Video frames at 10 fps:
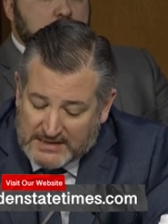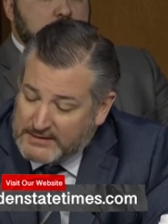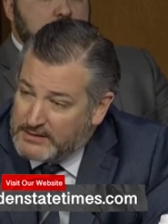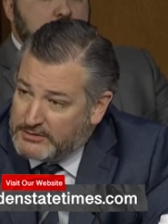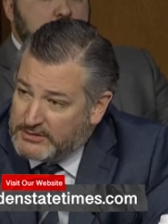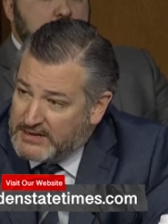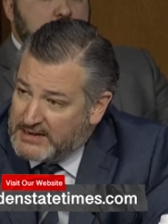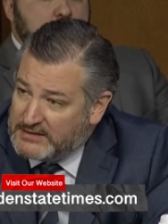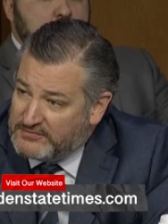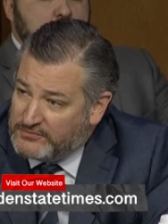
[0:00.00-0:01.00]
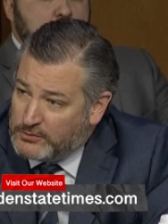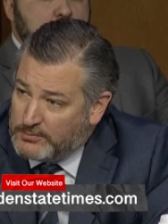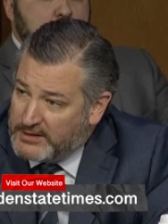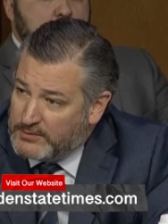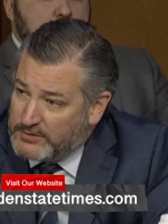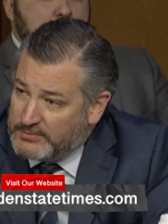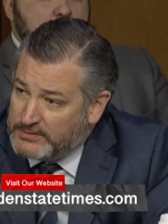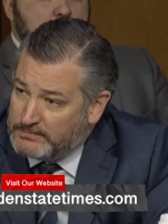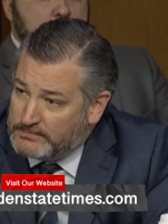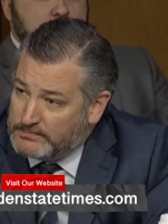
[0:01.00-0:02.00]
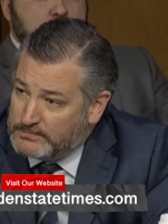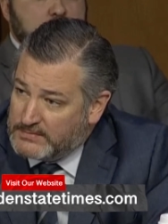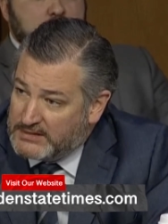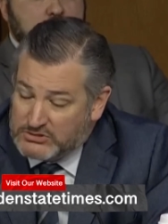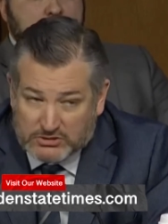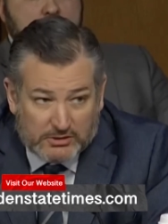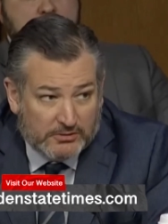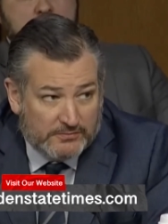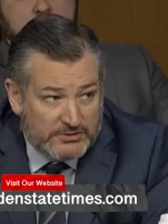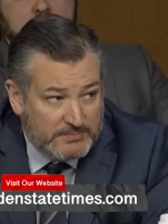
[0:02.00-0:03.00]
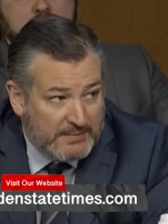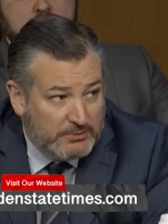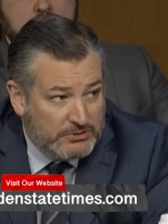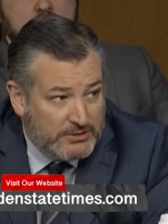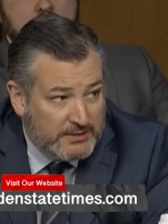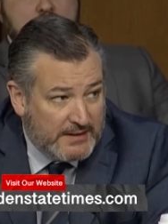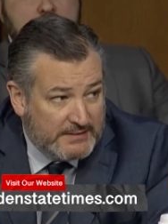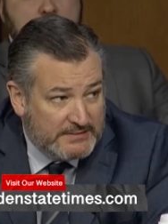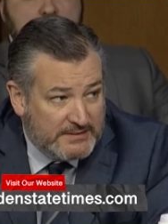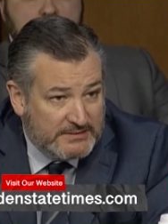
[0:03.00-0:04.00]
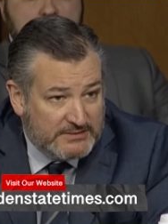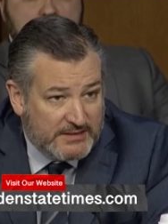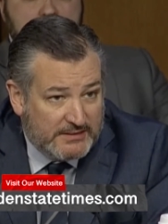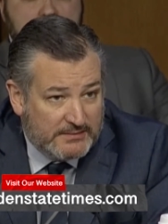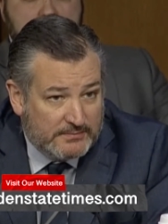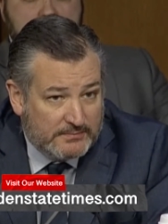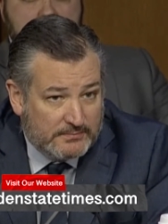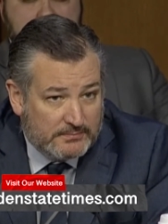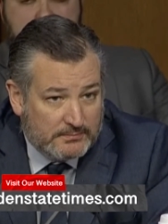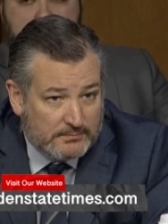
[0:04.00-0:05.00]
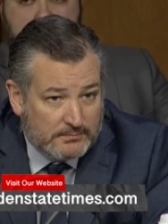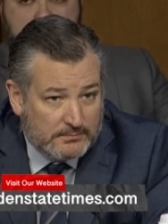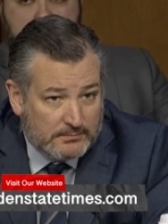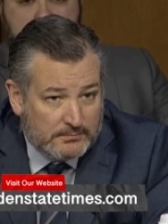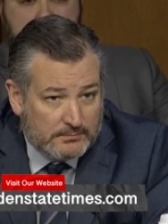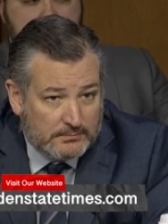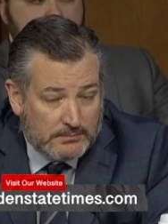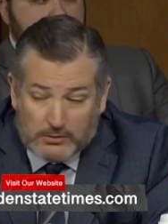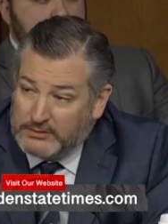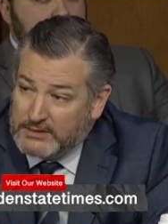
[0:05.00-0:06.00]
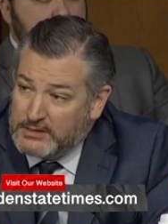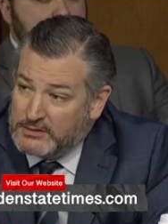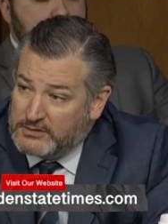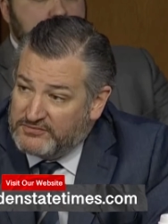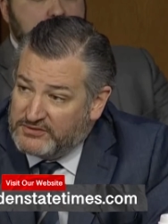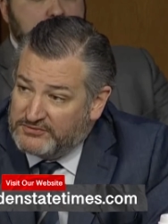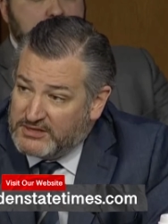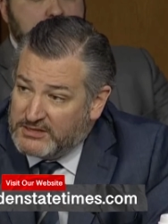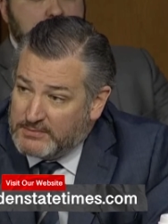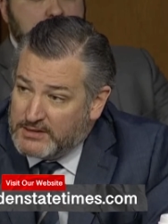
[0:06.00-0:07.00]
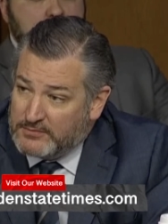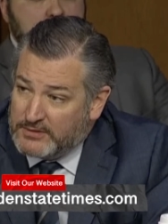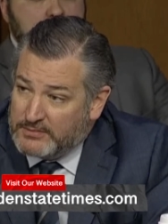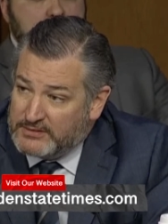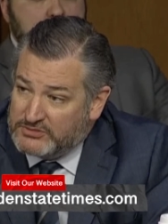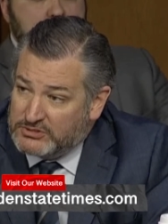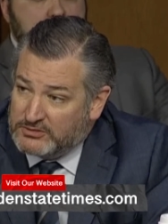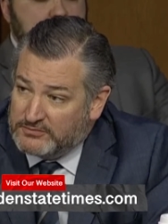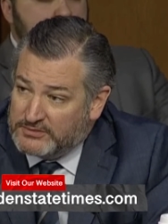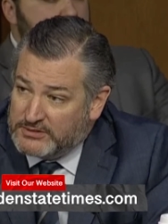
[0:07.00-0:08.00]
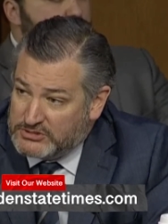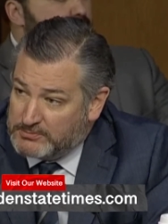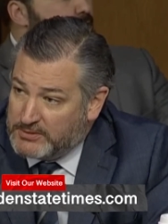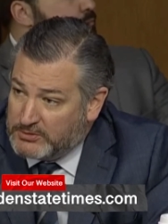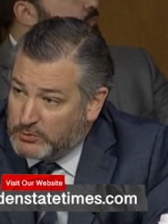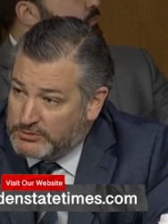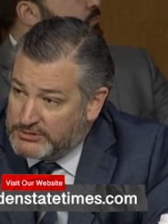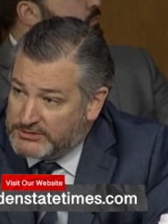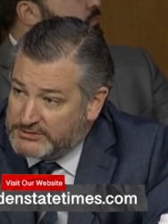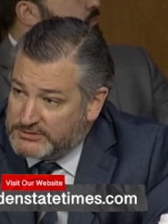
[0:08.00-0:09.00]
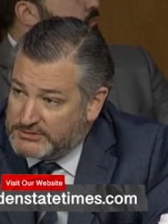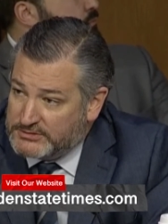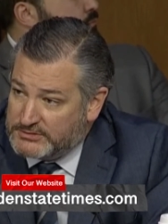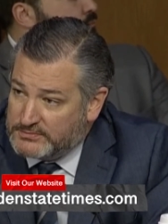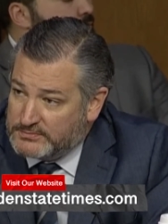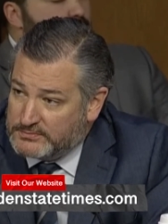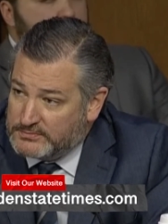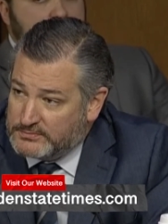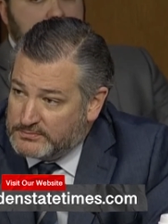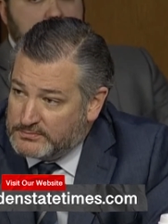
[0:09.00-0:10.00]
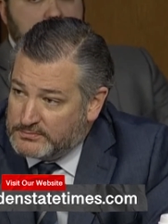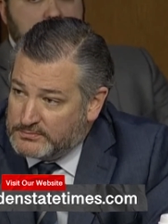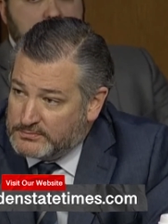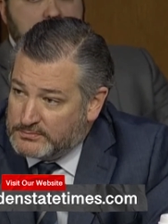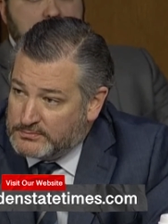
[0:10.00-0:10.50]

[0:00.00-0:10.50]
1,994 men and women have served as members of the United States Senate. Only 115 men and women have served as Supreme Court justices.